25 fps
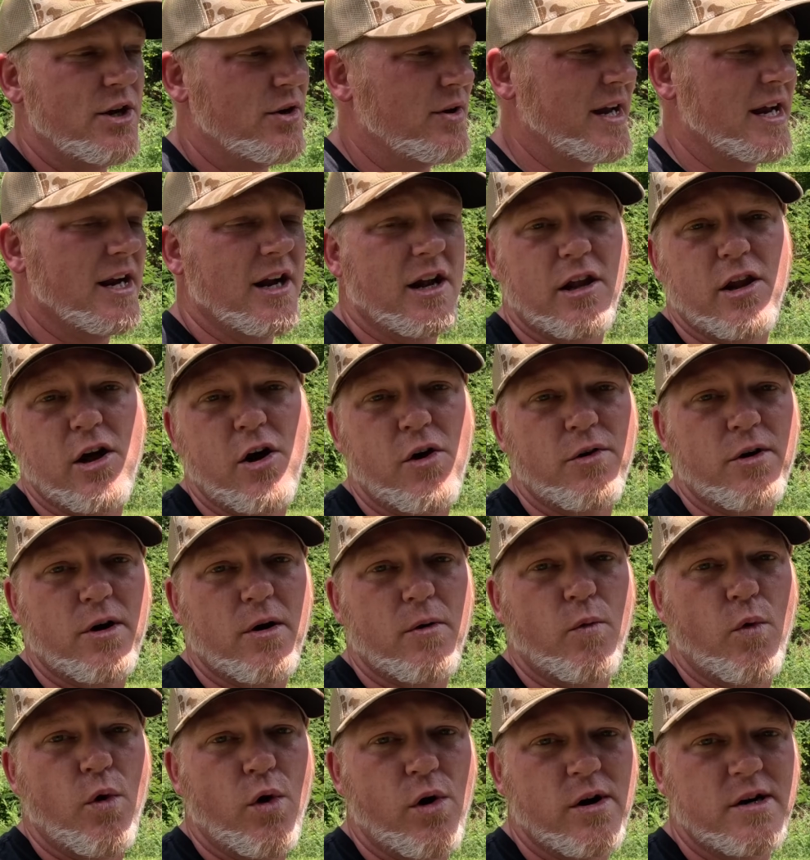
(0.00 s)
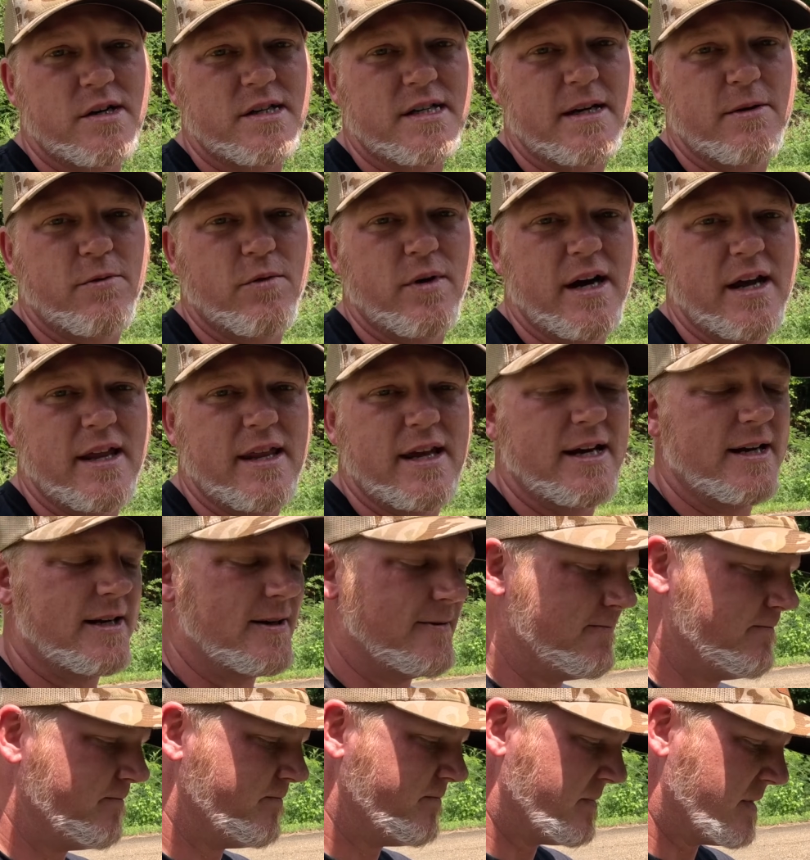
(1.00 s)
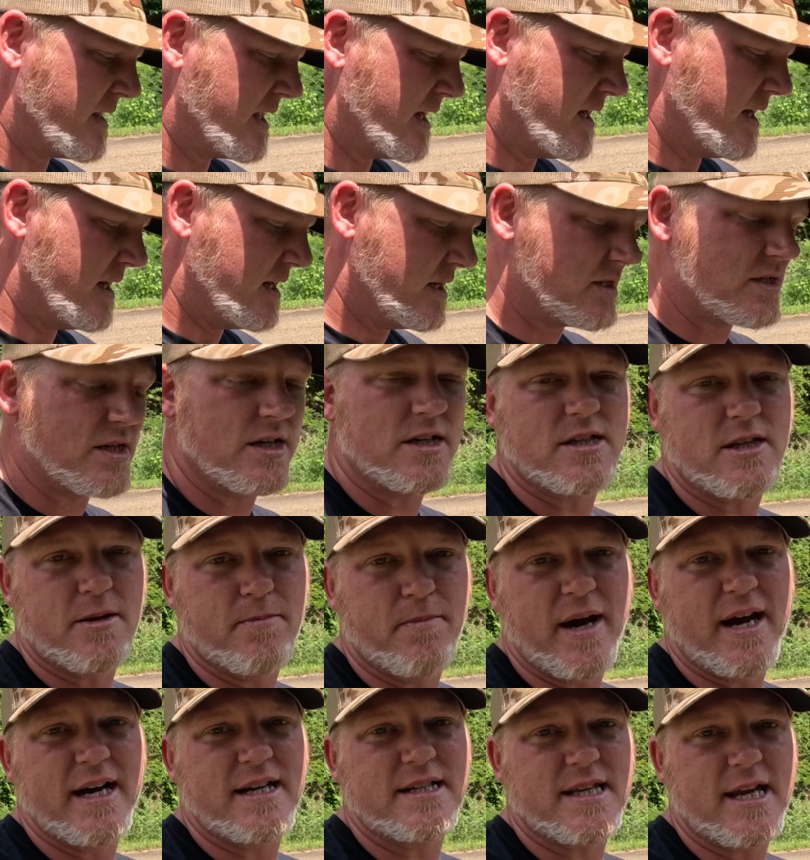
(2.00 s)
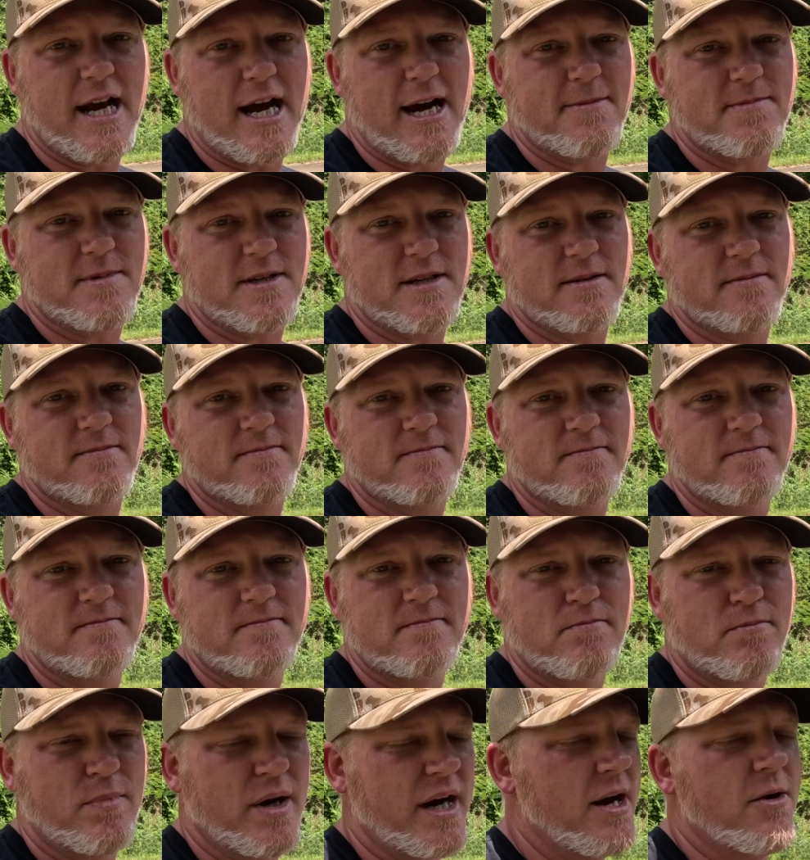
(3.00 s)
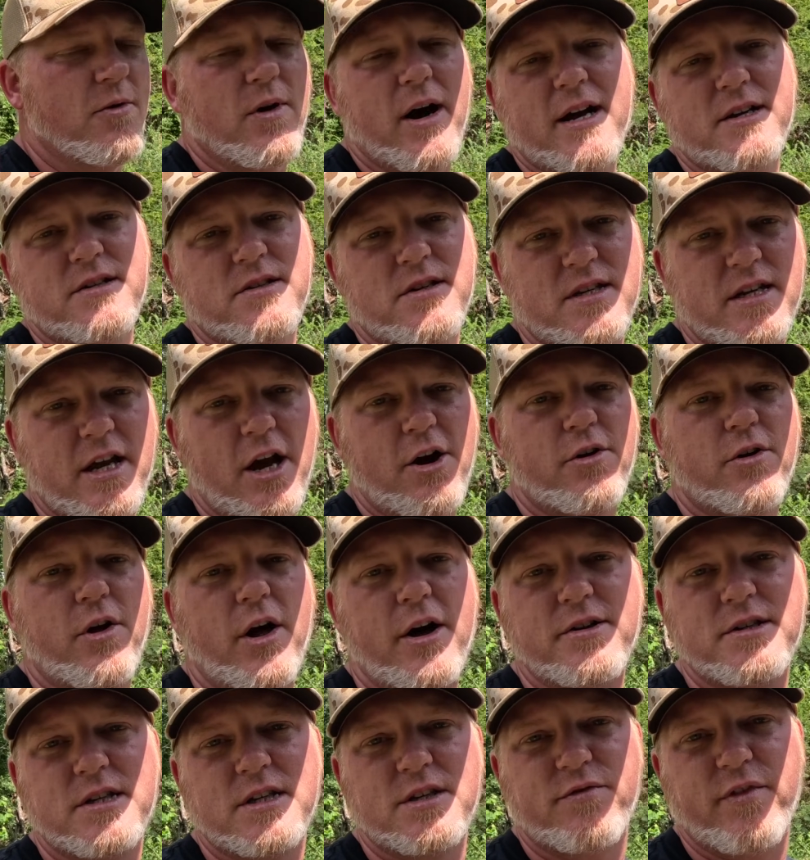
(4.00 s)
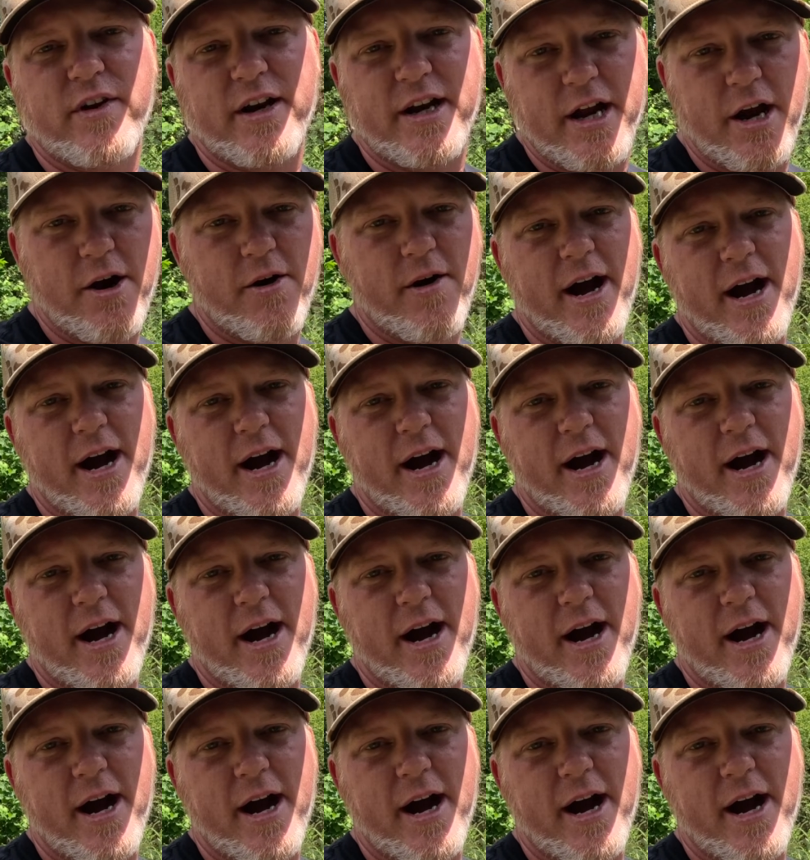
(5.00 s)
You get a longer warranty with it. It's just the best option. But anyways, let's go close this video